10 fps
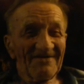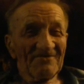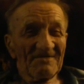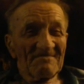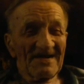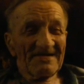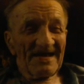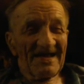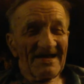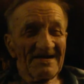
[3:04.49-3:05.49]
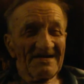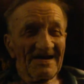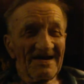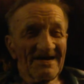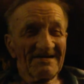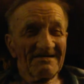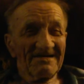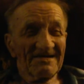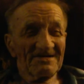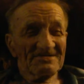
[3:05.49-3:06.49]
But my dad had died,
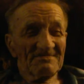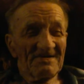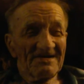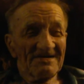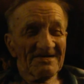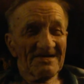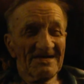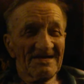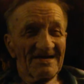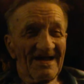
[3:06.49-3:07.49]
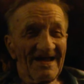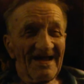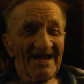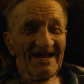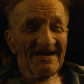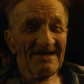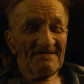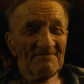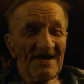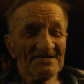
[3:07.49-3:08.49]
and then she married again, and
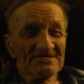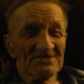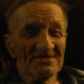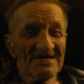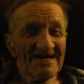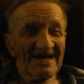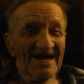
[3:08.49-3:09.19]
he passed away